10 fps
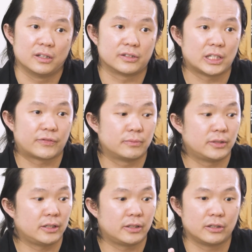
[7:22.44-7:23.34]
Aside from
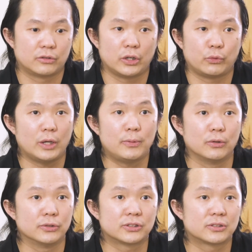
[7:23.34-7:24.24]
that, they're a great web
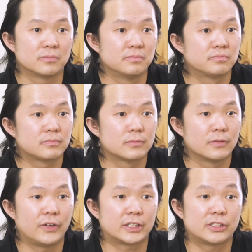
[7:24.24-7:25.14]
host.
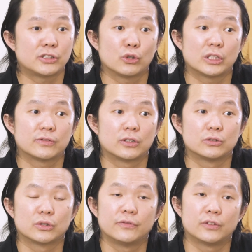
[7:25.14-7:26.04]
Fantastic choice for those
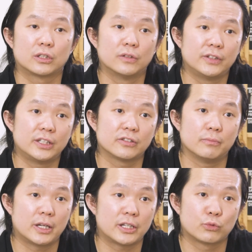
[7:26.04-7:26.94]
looking for the convenience of
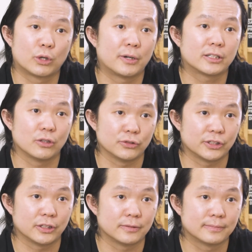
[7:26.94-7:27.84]
managed WordPress hosting.